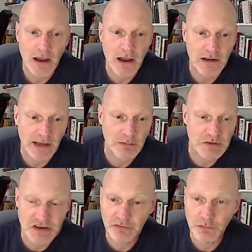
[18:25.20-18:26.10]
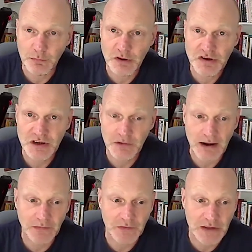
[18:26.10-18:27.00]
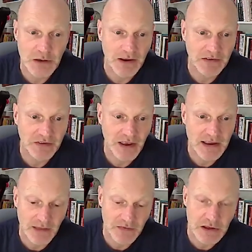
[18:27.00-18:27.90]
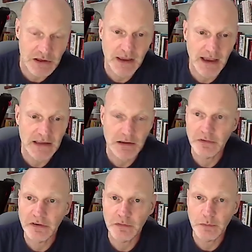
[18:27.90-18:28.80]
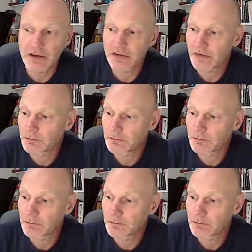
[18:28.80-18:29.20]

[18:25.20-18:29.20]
language distribution around the USA and the UK using tweets.